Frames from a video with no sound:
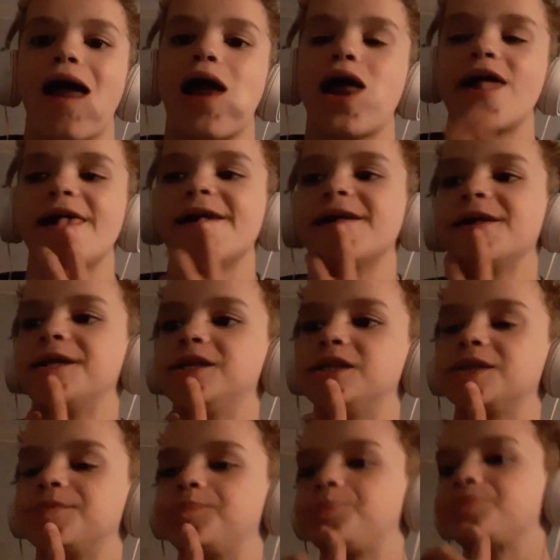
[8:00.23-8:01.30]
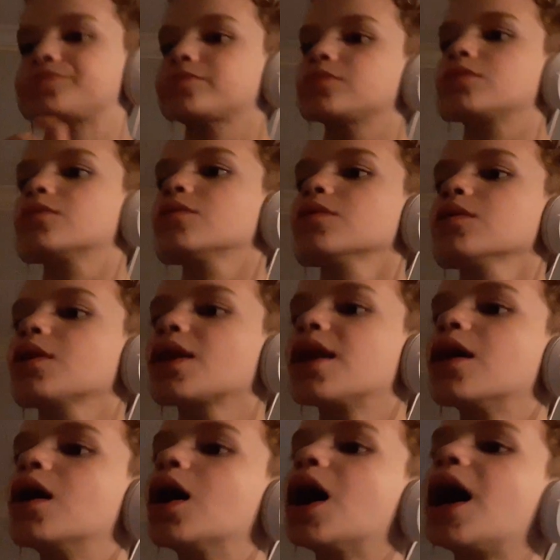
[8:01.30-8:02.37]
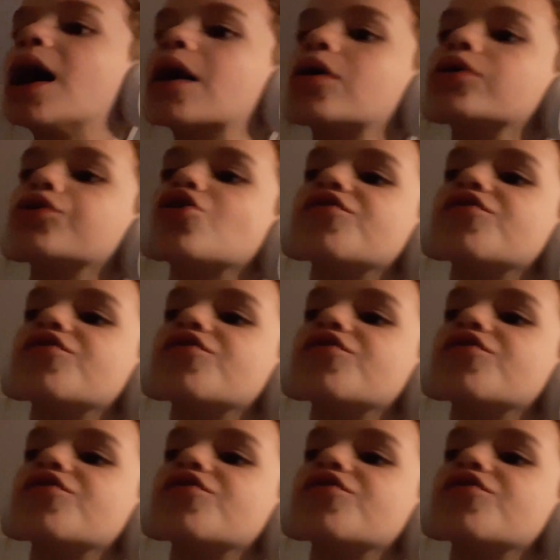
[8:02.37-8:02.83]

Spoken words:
and I don't know